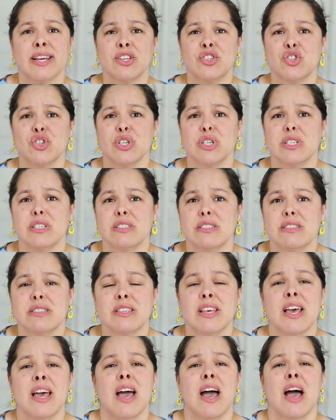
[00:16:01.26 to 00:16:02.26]

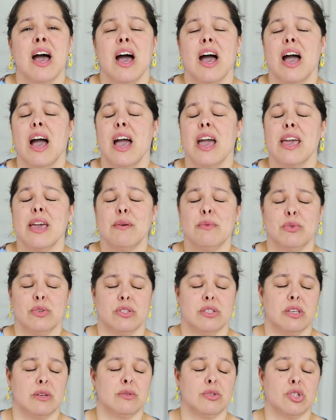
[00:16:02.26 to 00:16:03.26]
edges. It
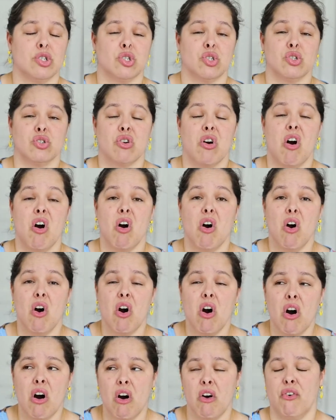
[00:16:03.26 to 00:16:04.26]
was it was just
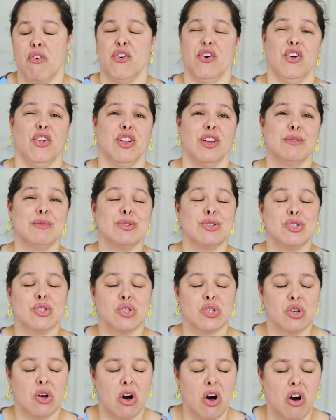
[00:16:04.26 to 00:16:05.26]
awful. It was
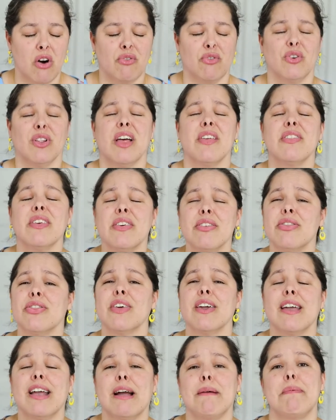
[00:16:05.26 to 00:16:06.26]
just awful. And then
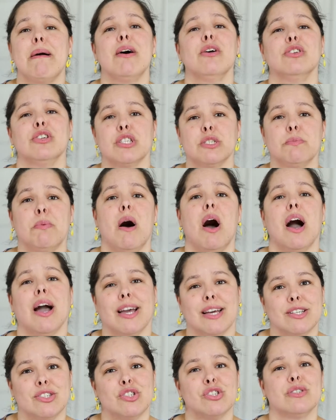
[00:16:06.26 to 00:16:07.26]
think about those
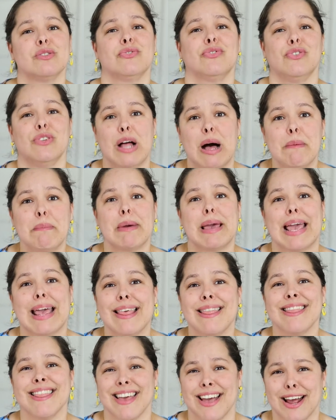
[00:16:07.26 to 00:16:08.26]
pockets just flopping
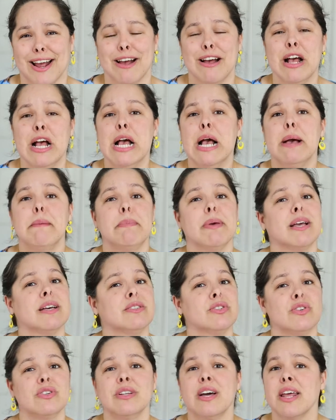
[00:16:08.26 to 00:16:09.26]
in there
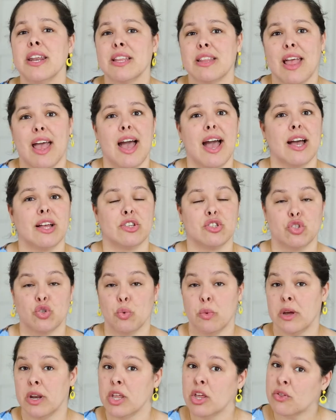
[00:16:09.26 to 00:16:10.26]
because they're not attached
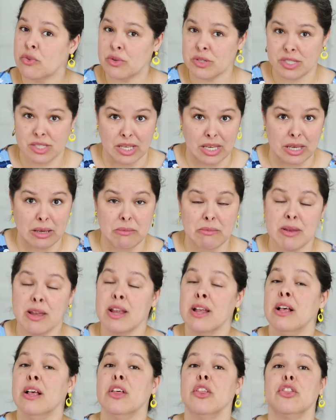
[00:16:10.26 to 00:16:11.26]
to any other seam.
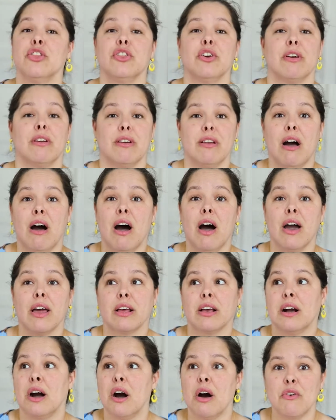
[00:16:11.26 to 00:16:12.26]
They're
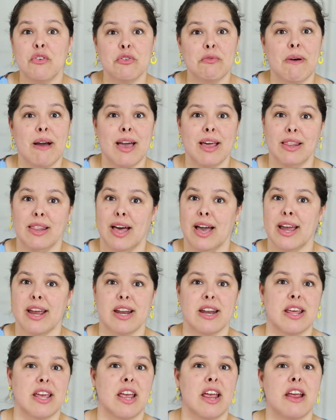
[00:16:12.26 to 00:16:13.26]
not covered by a
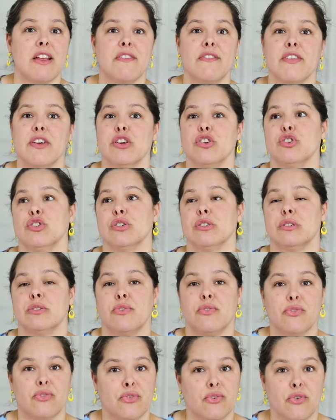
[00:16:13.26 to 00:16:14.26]
lining. They're just
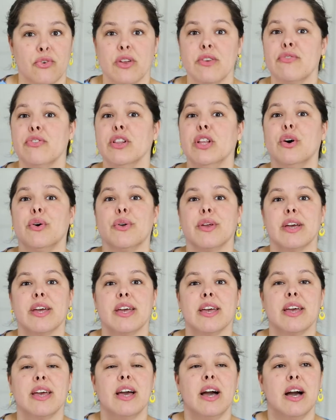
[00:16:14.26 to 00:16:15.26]
free
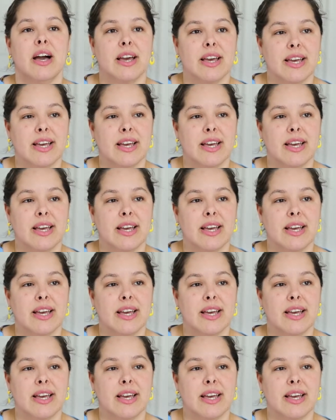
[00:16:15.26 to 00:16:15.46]
floating